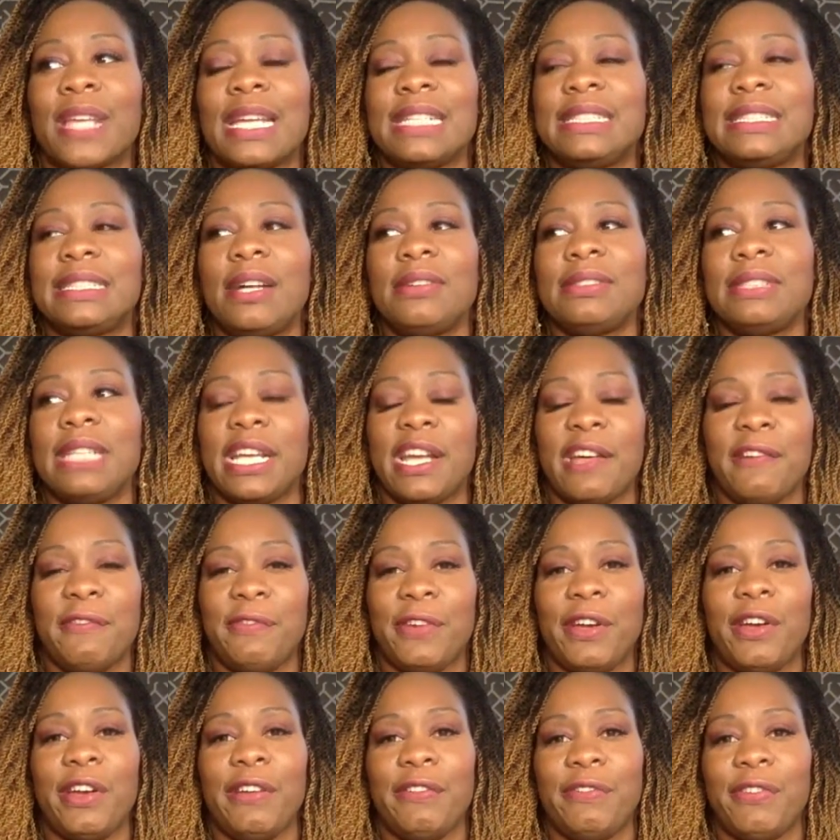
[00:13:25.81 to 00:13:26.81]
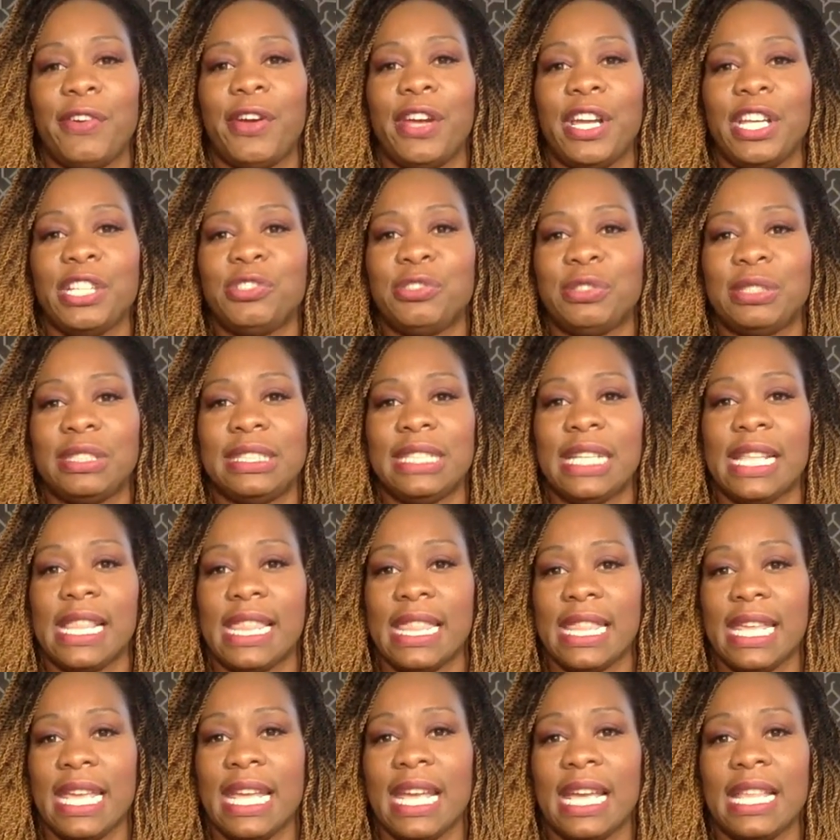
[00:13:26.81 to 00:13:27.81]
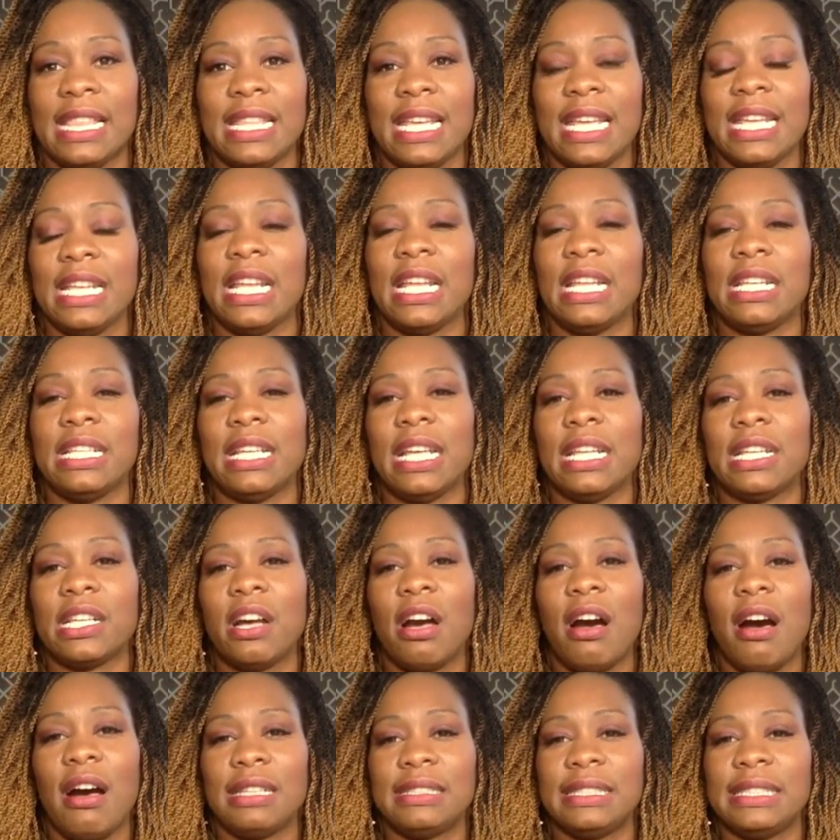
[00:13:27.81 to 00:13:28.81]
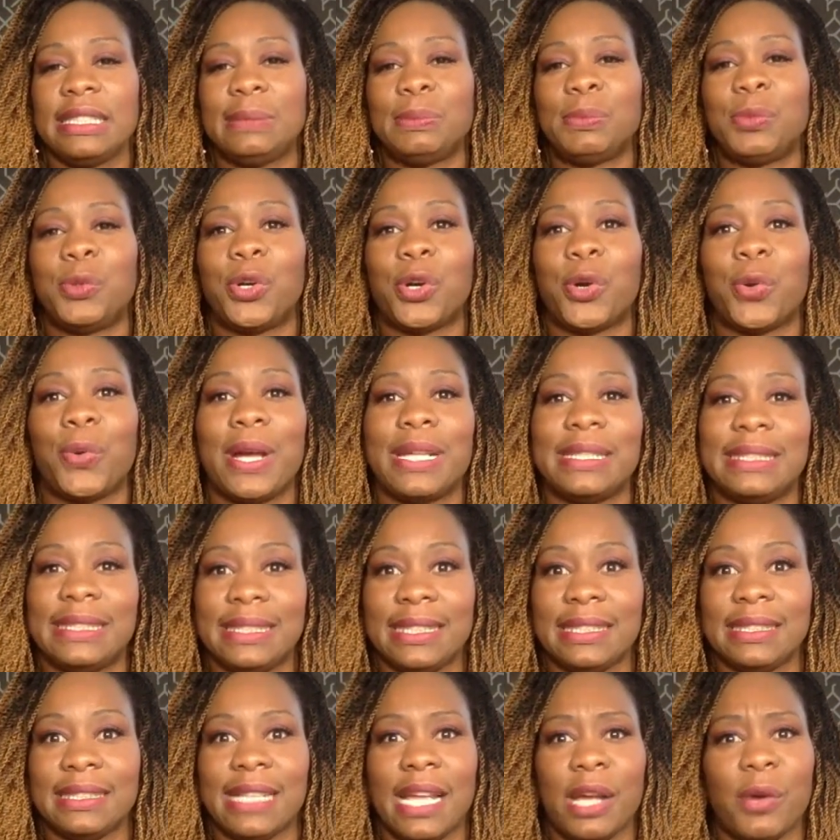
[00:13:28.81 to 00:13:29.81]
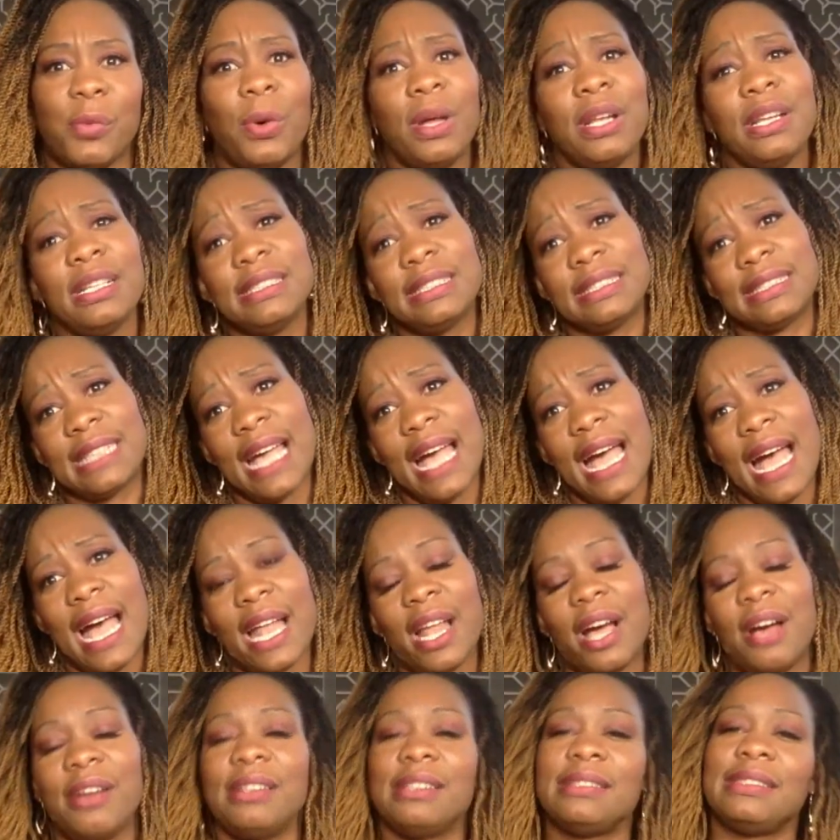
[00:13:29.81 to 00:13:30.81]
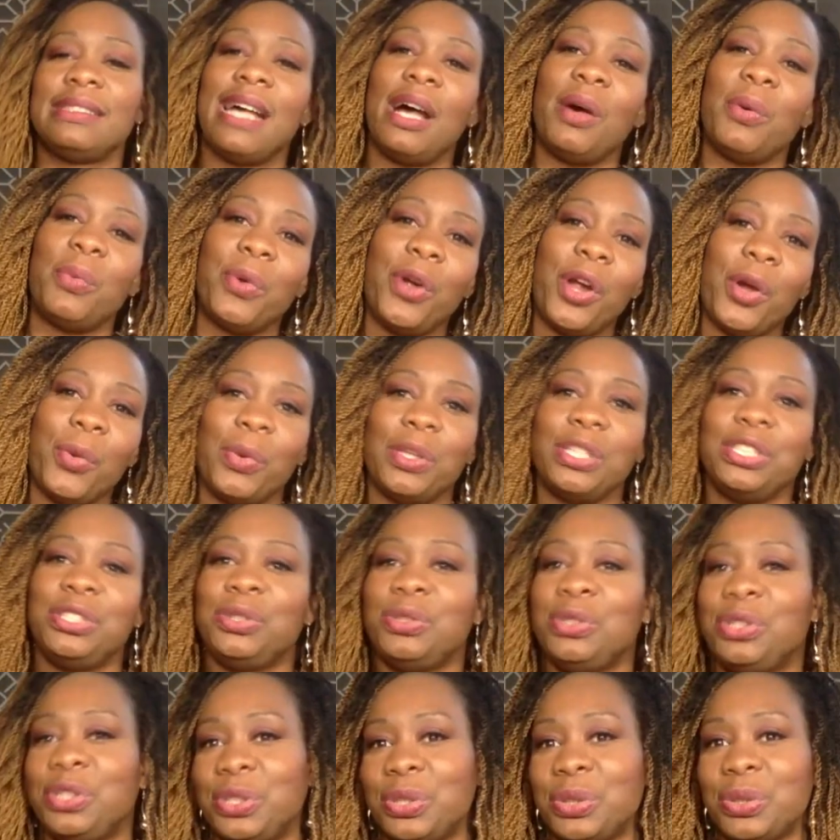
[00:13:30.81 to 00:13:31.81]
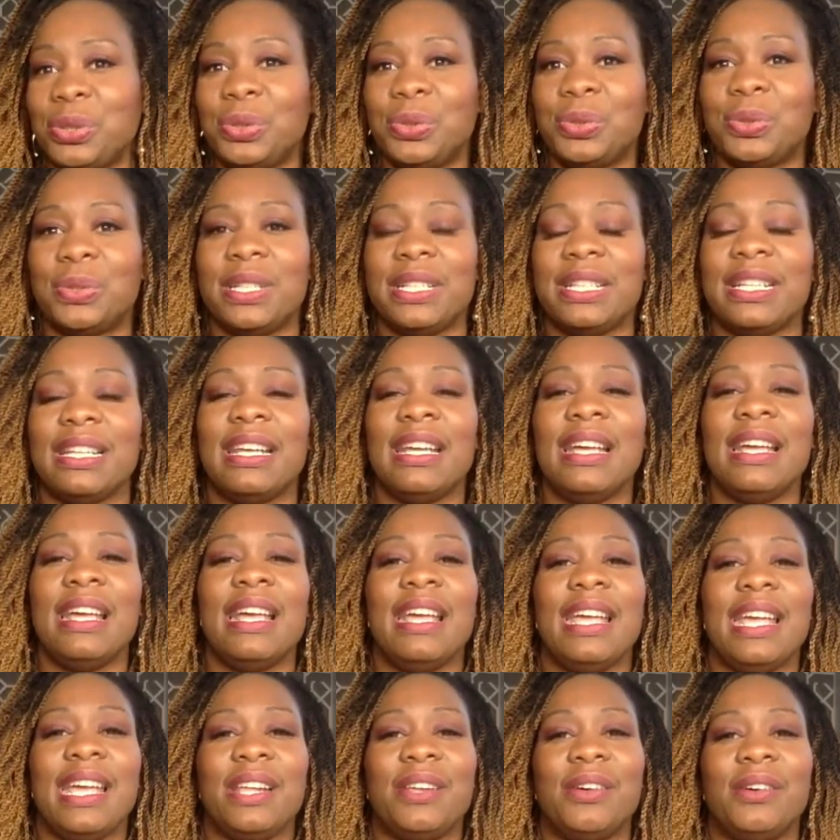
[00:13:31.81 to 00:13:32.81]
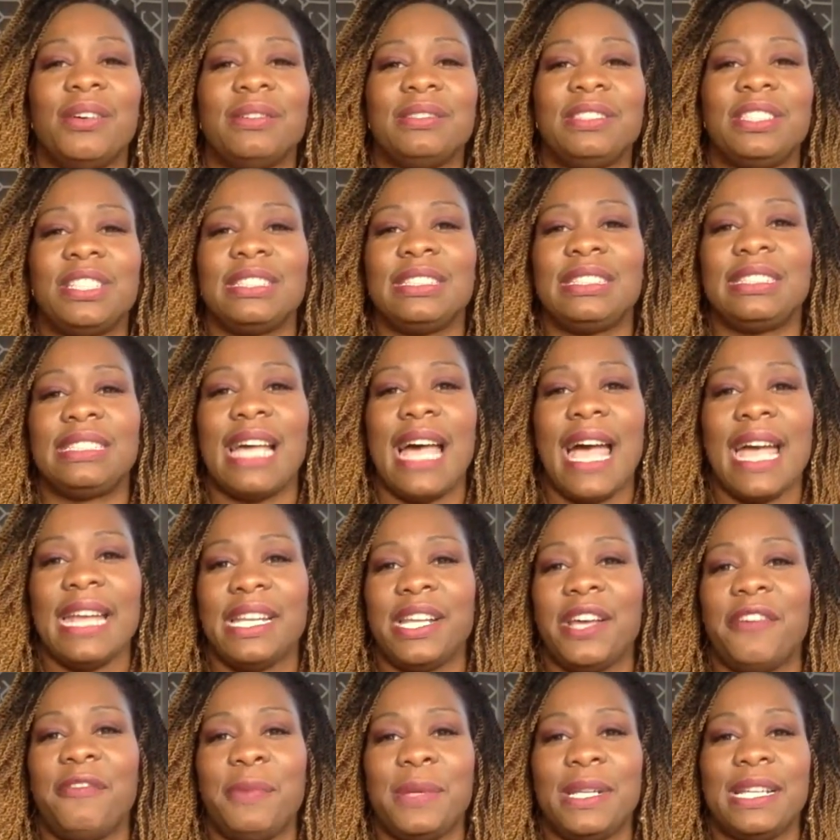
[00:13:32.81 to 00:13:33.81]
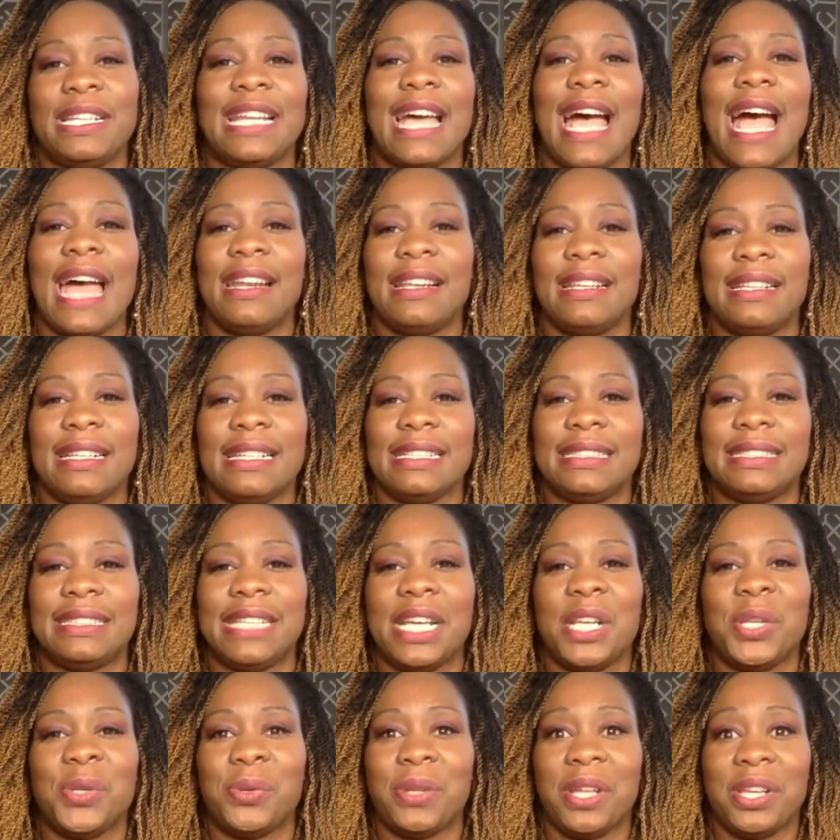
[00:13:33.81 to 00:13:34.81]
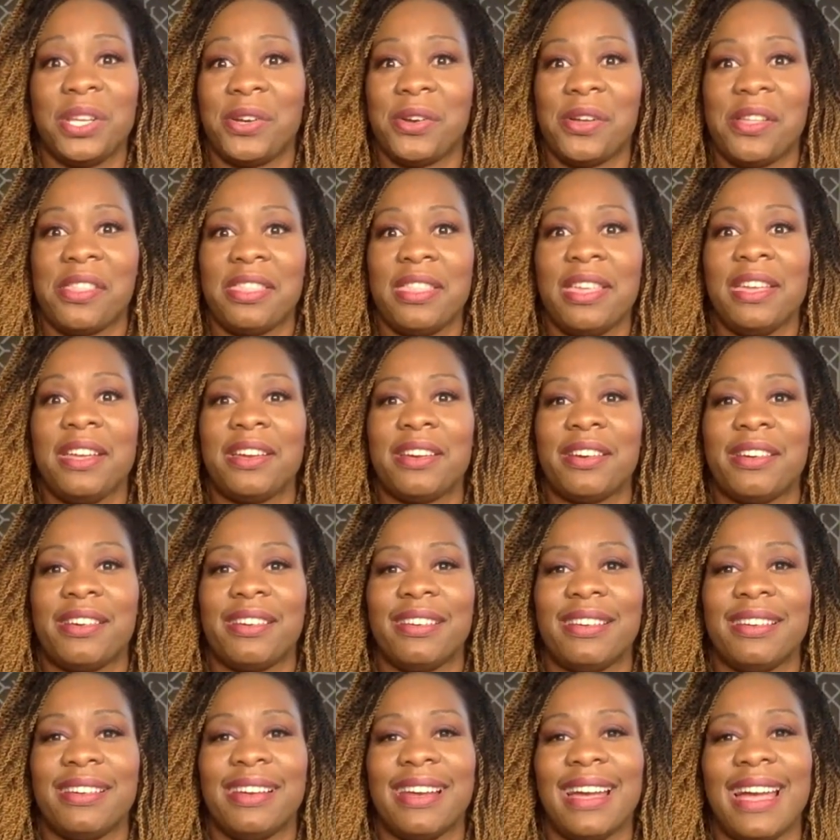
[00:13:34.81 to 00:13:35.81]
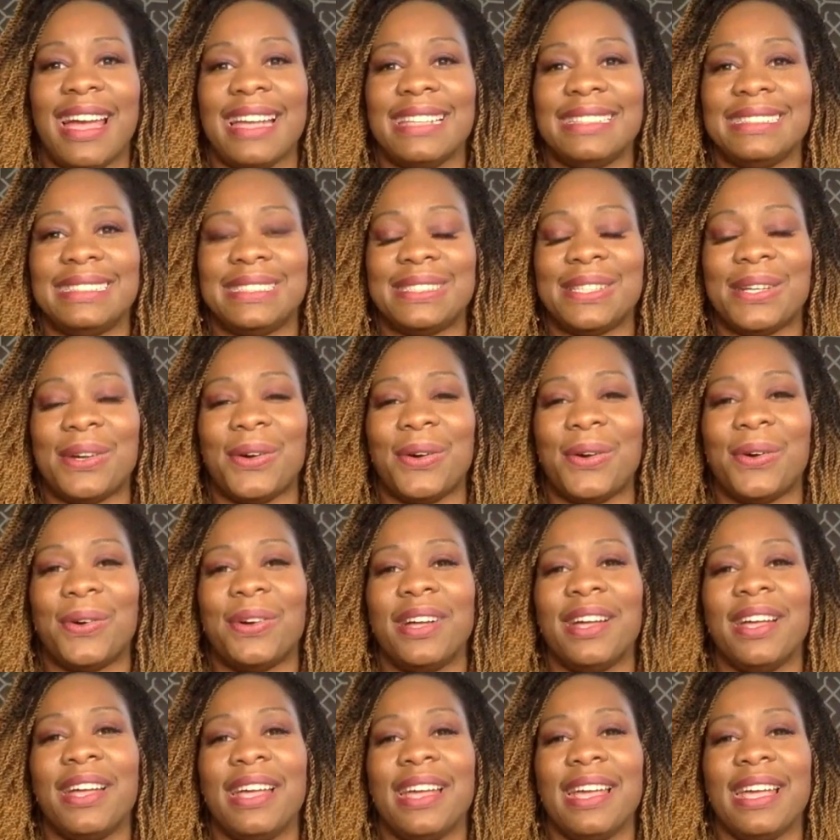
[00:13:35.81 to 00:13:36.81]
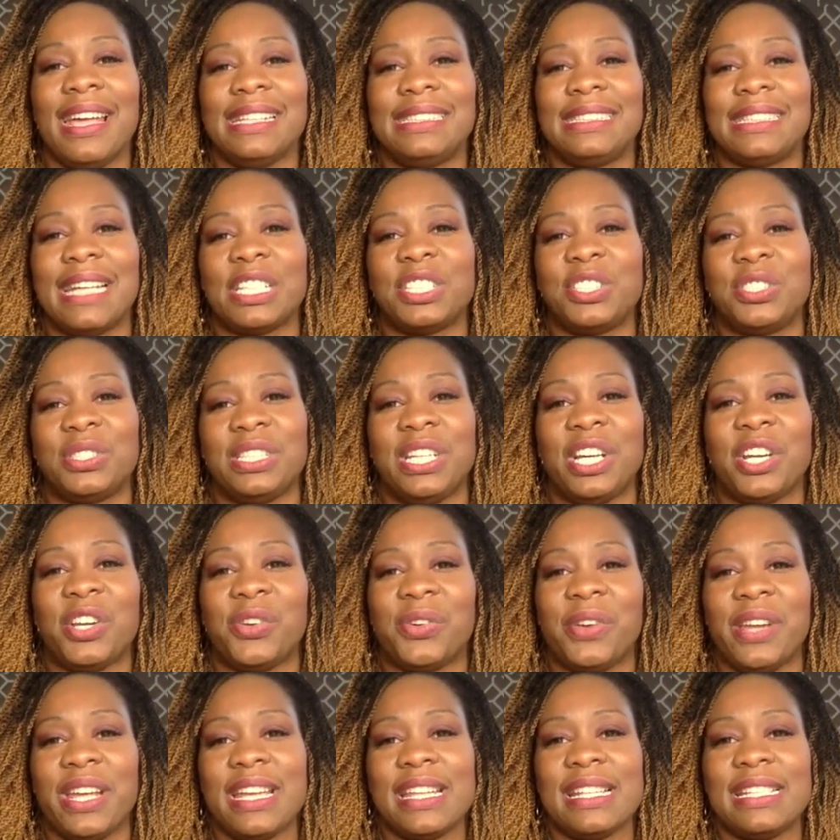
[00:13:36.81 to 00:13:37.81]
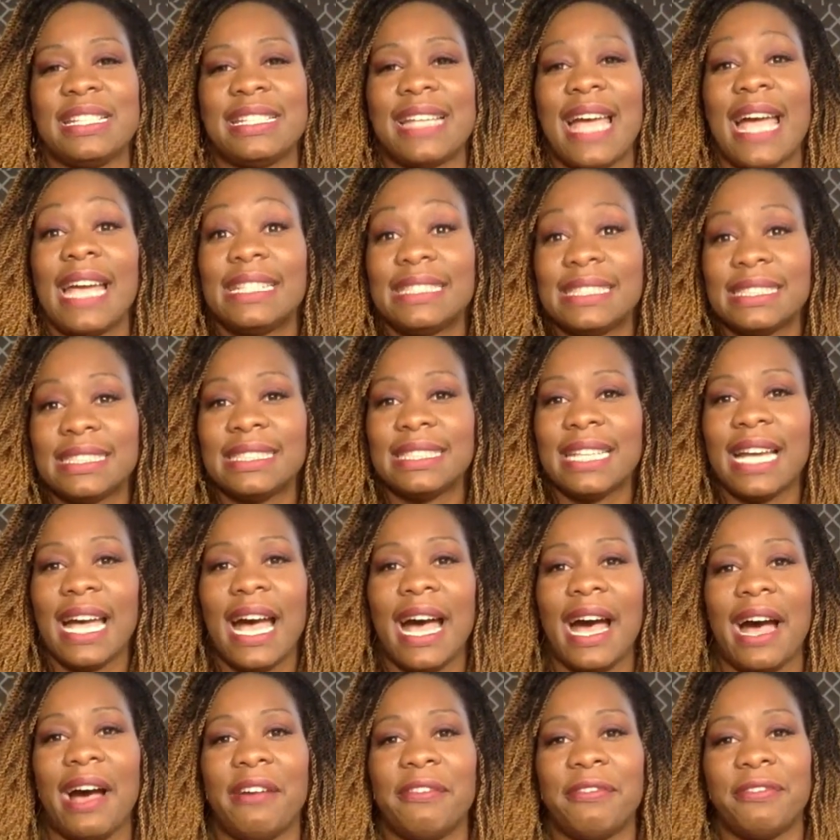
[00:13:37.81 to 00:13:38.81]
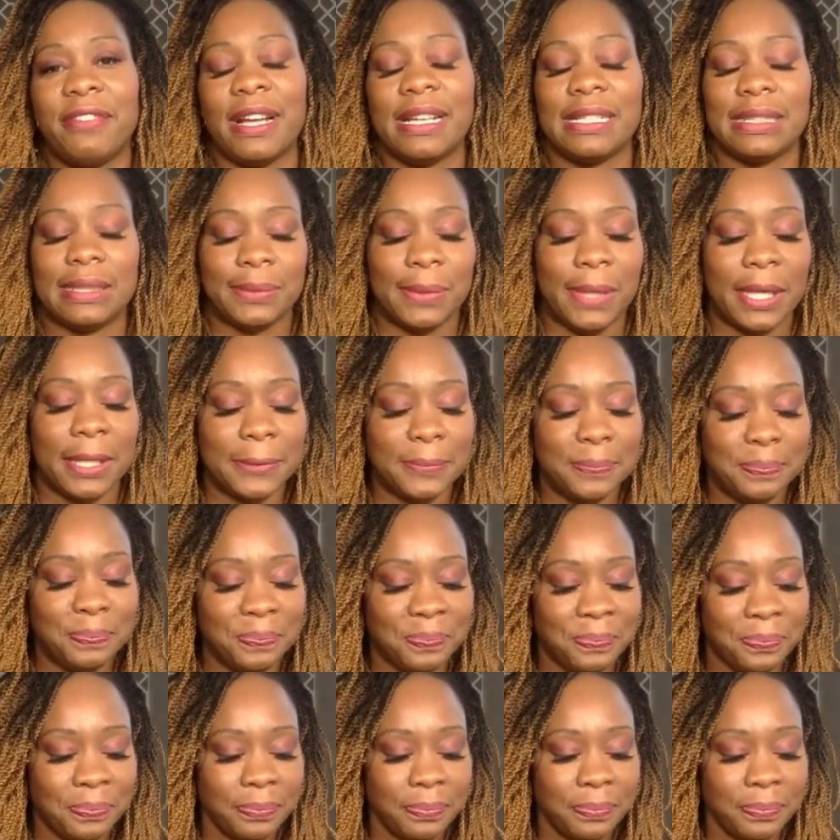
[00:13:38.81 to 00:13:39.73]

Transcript: it sounds like a very very interesting thing and it, it, it, causes more questions like what is that how does that work what do you do and you know just the idea of being an analyst they know that you're a thinker and so it's actually a great title to have as well